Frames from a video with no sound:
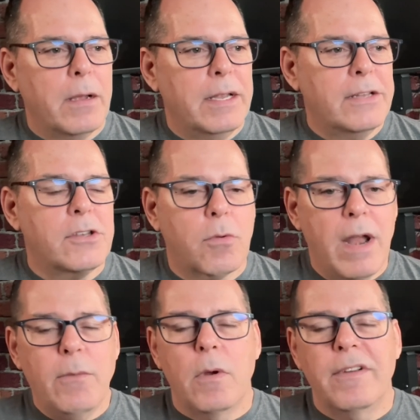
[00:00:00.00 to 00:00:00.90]
It's
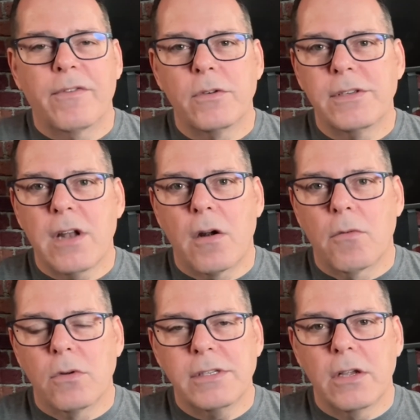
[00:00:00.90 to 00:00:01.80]
great when we first start
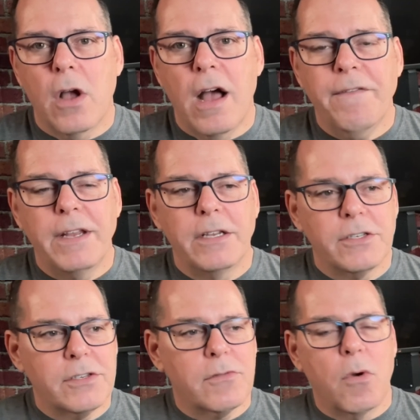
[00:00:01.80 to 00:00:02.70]
roasting coffee to
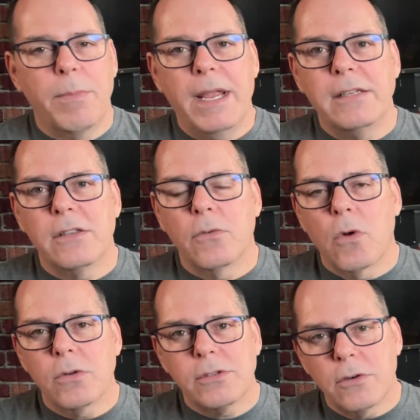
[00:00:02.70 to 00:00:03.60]
just throw beans in the
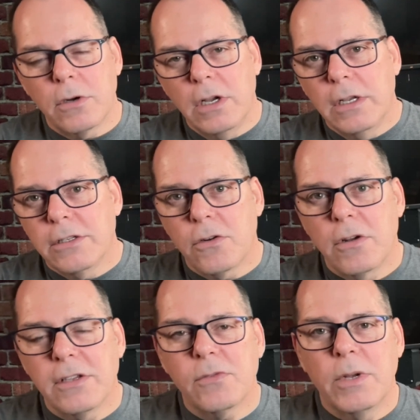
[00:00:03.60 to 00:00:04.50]
roaster, turn
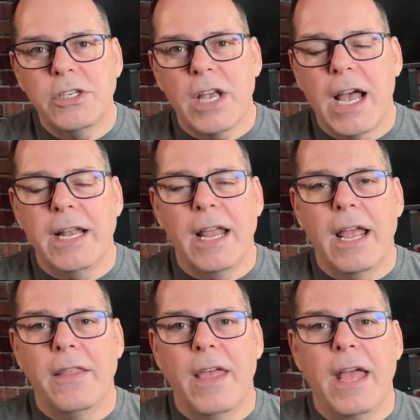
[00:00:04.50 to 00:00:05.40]
the switch on,
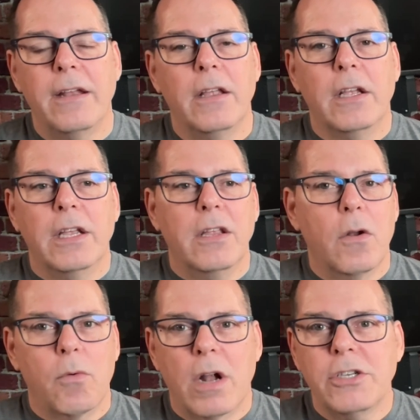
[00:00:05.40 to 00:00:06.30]
and then
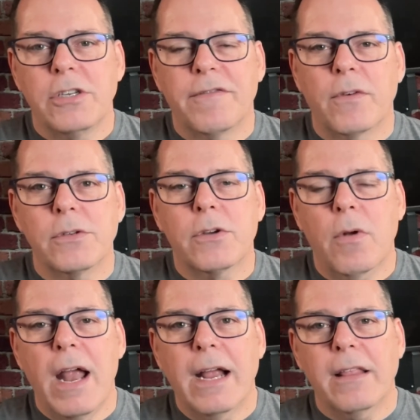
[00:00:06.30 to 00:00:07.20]
rush to first
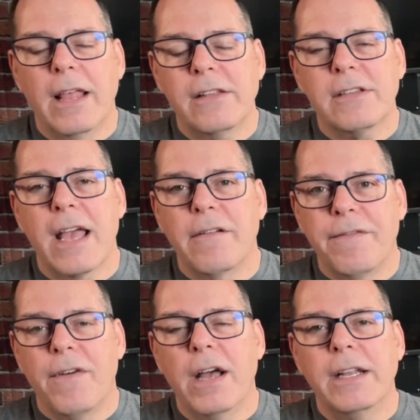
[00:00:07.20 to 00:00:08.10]
crack. That's kind of
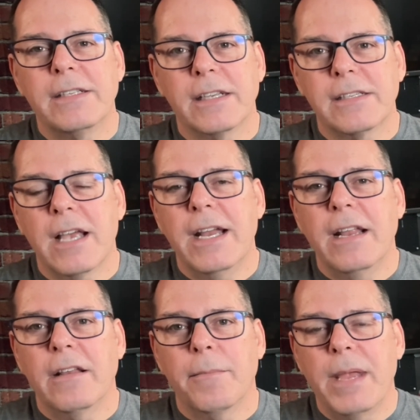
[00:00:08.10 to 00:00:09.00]
fun. It's
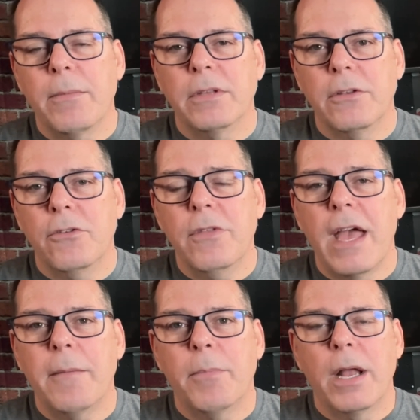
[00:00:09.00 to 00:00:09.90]
exciting to be able to do
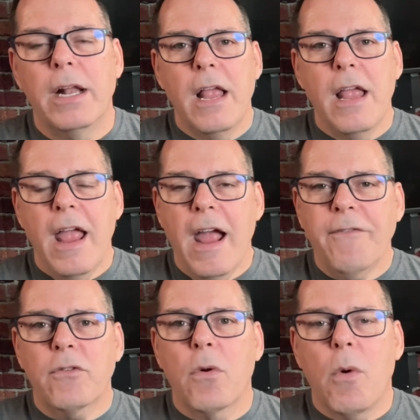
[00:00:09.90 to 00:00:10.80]
that. But
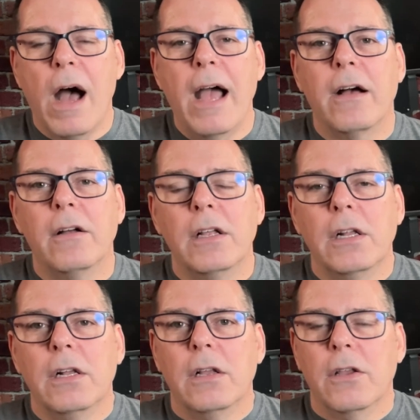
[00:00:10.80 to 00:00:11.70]
after a while,
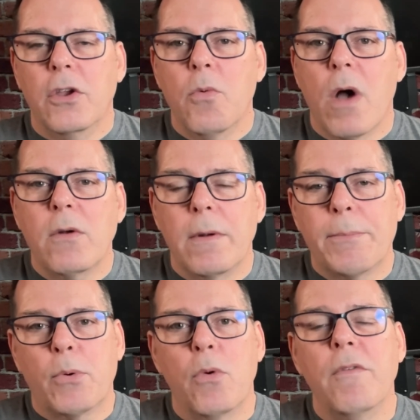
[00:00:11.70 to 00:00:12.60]
you want to
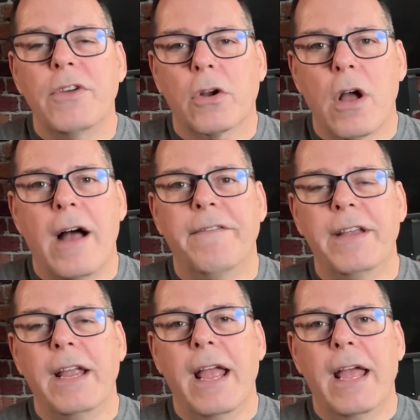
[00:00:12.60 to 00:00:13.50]
improve your
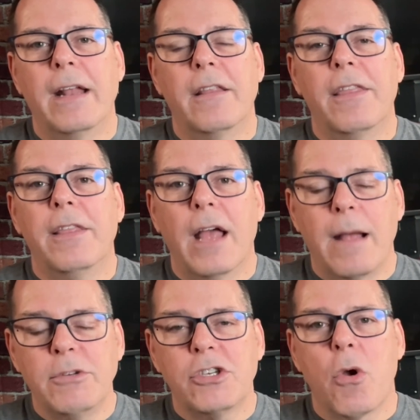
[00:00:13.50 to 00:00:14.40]
coffee, and
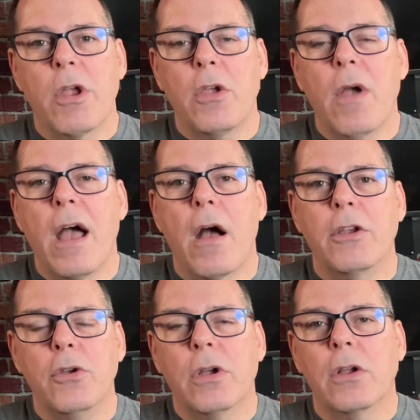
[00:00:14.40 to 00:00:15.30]
I'm showing you how
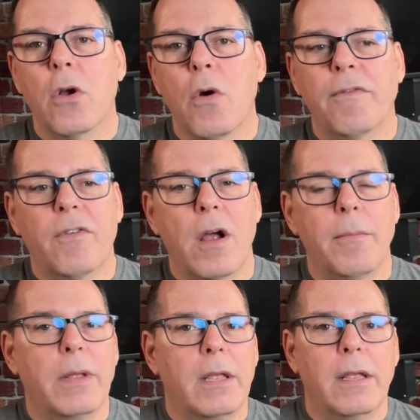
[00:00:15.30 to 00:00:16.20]
you can go
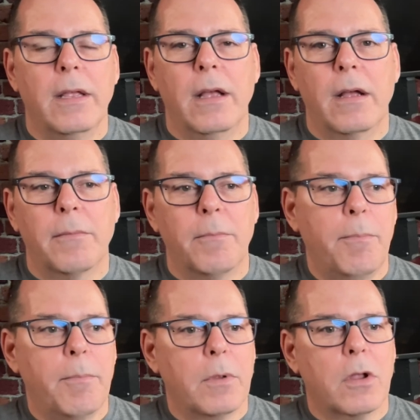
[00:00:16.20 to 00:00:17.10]
from
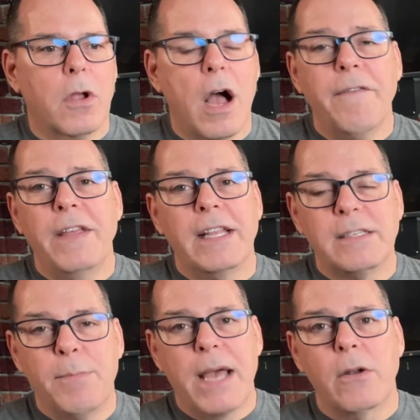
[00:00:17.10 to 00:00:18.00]
coffee that's
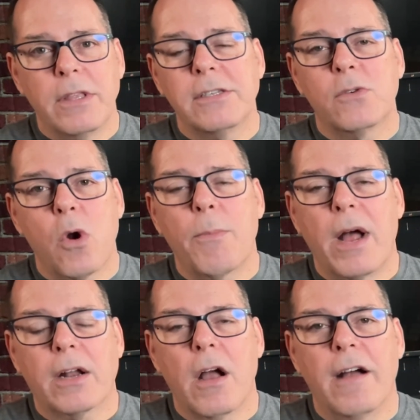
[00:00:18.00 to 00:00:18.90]
better than
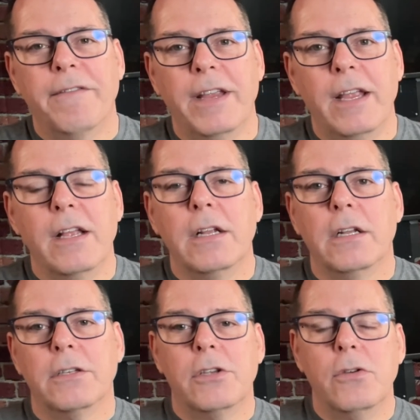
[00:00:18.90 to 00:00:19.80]
store-bought coffee
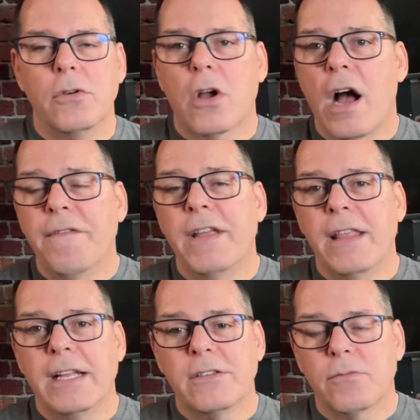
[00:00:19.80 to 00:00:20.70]
to coffee
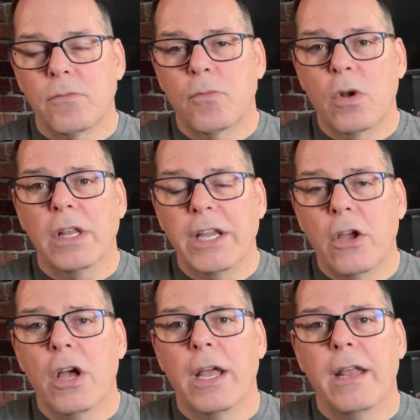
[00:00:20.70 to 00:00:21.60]
that's really
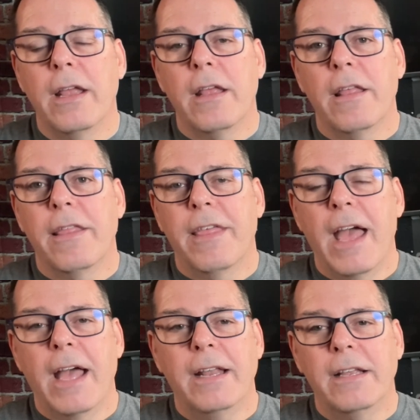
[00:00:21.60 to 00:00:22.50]
good,
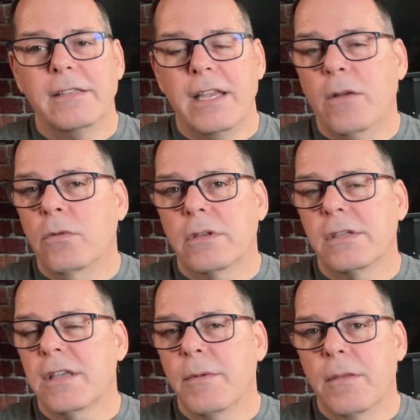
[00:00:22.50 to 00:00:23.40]
that is equal to
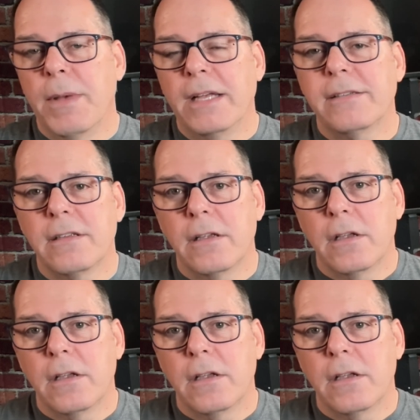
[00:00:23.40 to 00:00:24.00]
some of the best